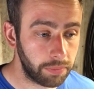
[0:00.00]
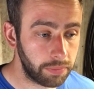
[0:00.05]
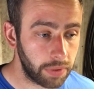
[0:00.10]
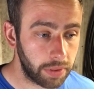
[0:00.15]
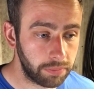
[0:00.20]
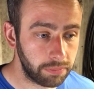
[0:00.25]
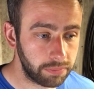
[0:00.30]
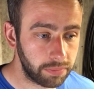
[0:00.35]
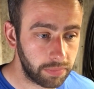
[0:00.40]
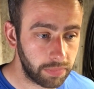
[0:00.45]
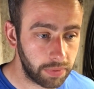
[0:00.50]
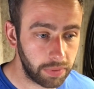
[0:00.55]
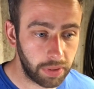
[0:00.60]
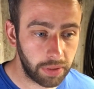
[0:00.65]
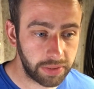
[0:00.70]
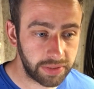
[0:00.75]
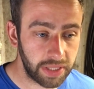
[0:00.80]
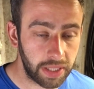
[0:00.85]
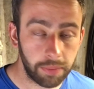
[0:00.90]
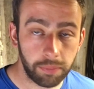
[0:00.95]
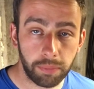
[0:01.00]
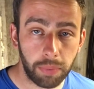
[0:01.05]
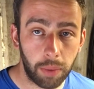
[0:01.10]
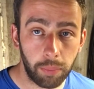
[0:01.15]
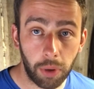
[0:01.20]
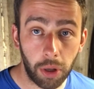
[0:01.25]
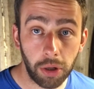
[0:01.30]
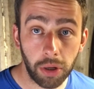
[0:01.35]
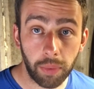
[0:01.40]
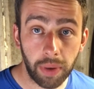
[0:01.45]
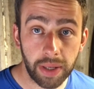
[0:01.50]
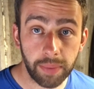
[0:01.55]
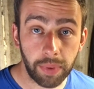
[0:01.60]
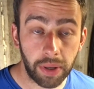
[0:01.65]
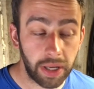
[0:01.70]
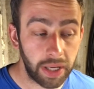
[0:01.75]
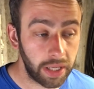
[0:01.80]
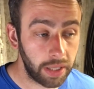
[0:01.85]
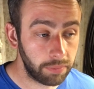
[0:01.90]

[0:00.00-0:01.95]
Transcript: I'm blown away by it.